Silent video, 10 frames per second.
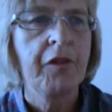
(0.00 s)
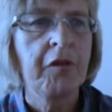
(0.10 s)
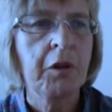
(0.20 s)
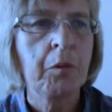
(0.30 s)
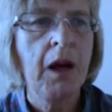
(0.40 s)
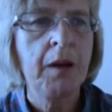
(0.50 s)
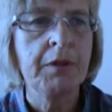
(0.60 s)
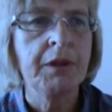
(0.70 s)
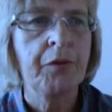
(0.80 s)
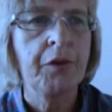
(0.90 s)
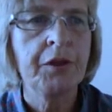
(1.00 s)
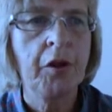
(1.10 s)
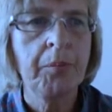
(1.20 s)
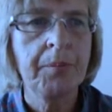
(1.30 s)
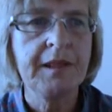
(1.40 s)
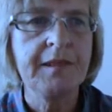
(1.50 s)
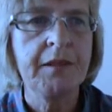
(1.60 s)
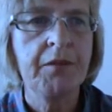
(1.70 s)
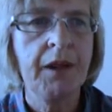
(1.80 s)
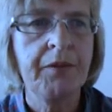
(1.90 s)
The requirement for a
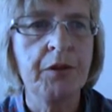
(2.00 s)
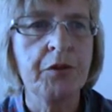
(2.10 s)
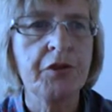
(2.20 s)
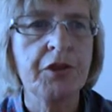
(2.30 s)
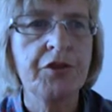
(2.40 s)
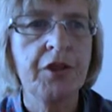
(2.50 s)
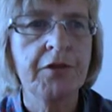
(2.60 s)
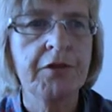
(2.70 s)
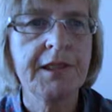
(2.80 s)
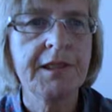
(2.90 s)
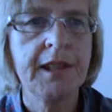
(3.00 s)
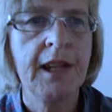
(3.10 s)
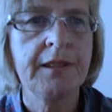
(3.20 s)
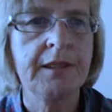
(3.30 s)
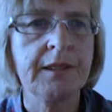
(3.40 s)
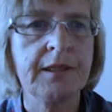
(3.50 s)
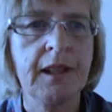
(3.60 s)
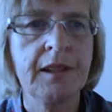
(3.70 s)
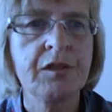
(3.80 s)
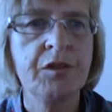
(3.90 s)
non-Bt refuge is generally standard,
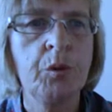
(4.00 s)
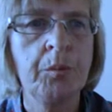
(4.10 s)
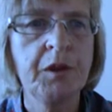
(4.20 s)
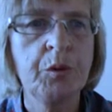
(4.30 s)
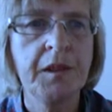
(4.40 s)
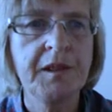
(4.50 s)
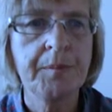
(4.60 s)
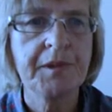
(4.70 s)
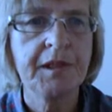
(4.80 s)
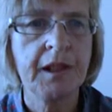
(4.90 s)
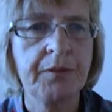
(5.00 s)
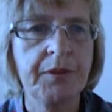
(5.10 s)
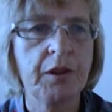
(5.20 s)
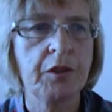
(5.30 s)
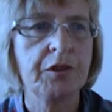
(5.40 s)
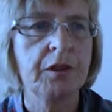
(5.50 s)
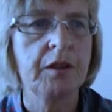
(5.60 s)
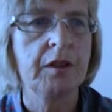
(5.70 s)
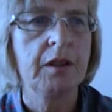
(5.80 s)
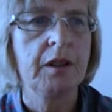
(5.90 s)
and it's normally 20% for
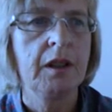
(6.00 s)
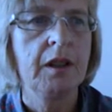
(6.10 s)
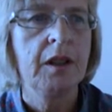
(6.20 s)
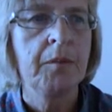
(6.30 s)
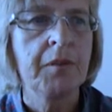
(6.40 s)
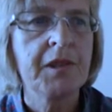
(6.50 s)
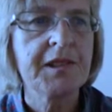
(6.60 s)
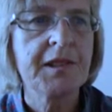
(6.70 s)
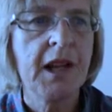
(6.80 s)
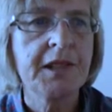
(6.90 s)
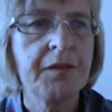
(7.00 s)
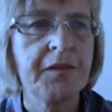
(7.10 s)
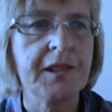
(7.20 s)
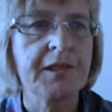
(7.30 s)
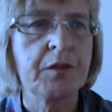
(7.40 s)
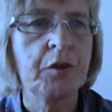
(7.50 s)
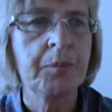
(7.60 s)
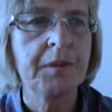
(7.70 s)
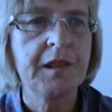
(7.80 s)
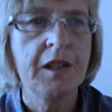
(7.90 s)
cotton, but the size of this
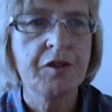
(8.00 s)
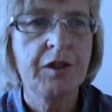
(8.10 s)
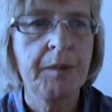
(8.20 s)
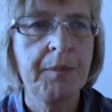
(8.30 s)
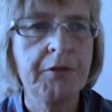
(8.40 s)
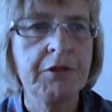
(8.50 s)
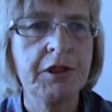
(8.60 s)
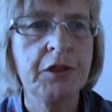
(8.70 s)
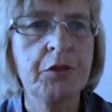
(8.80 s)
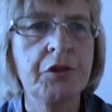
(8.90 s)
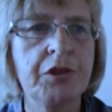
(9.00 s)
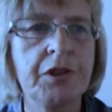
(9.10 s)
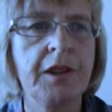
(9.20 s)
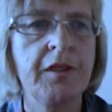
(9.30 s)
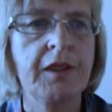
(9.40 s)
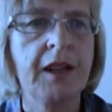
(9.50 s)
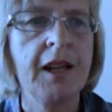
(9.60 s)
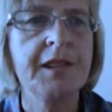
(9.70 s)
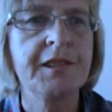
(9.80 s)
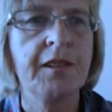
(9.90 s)
could potentially be reduced in the
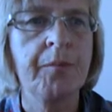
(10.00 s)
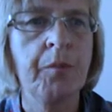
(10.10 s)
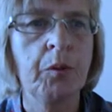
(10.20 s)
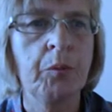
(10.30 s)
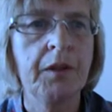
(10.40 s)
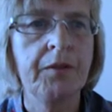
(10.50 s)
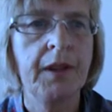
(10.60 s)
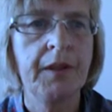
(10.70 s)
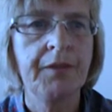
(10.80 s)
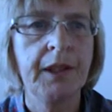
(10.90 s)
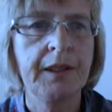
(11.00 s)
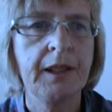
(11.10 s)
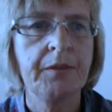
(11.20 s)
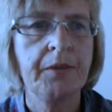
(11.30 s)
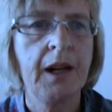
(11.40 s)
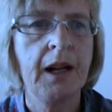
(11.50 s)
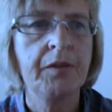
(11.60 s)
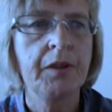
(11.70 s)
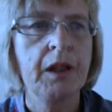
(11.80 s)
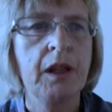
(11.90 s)
case of MON
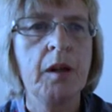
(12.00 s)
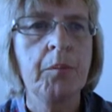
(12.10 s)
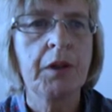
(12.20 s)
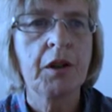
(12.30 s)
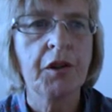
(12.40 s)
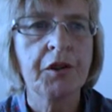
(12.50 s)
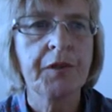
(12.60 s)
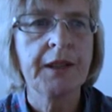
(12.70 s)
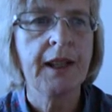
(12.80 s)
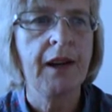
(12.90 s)
15985 because of it